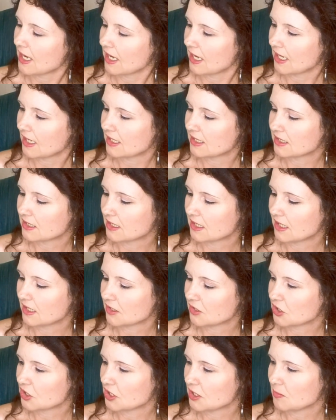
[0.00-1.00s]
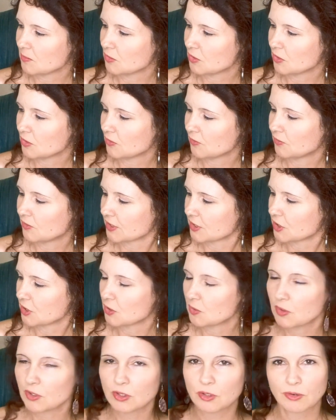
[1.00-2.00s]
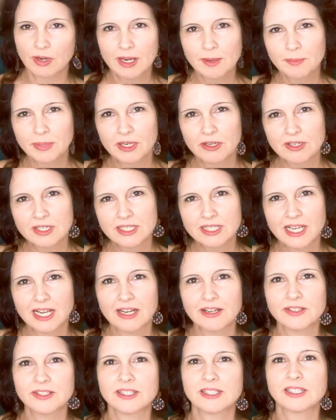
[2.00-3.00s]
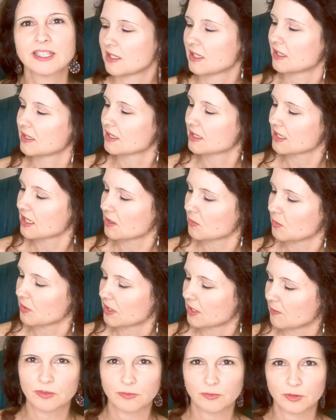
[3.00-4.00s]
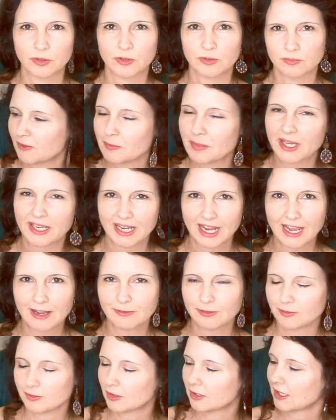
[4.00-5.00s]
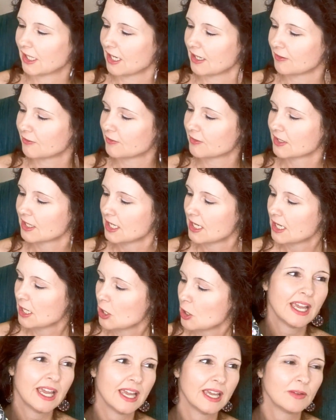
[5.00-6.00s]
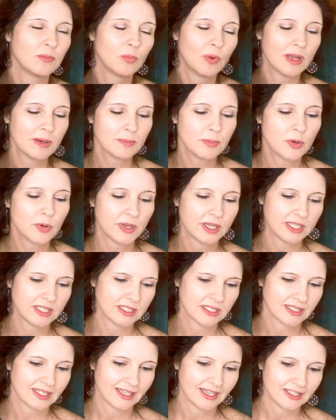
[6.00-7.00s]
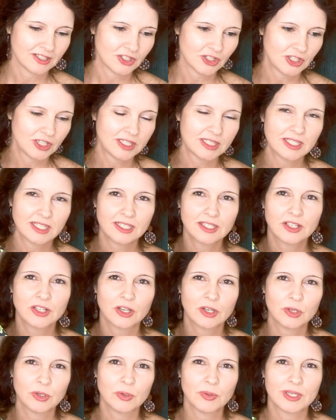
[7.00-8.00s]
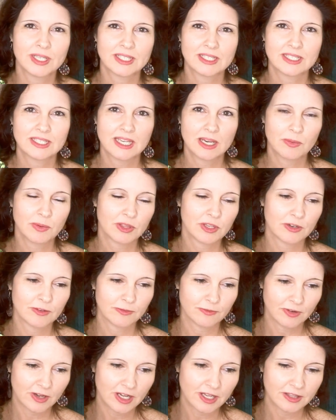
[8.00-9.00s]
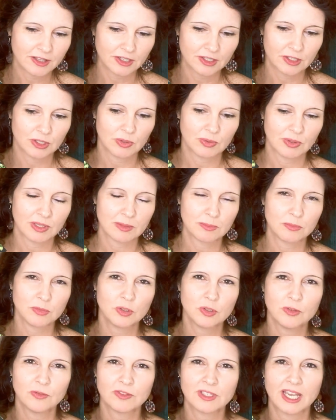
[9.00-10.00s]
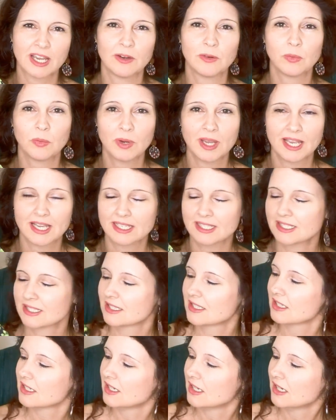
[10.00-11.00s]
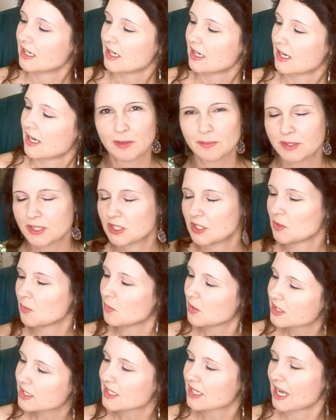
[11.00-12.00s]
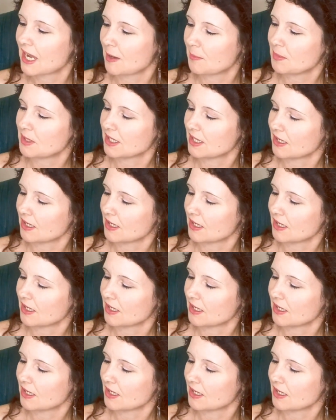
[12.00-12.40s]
And then she moved to her grandparents' house and stayed with them for about half of her life. At one point, she did go and stay with her father, who had moved out west, but she wasn't happy